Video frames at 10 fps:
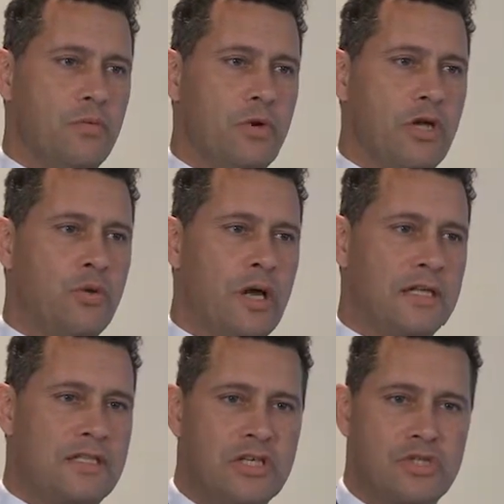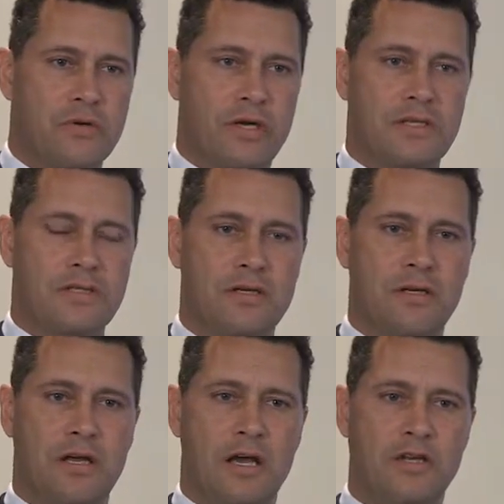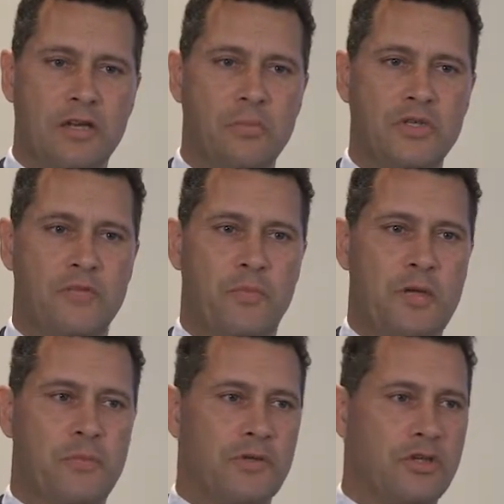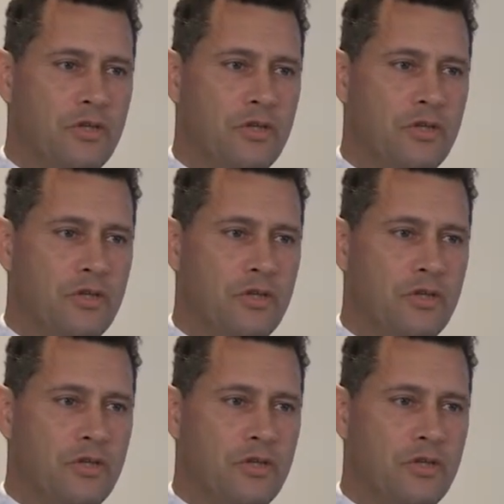where you had districts and numbers of people that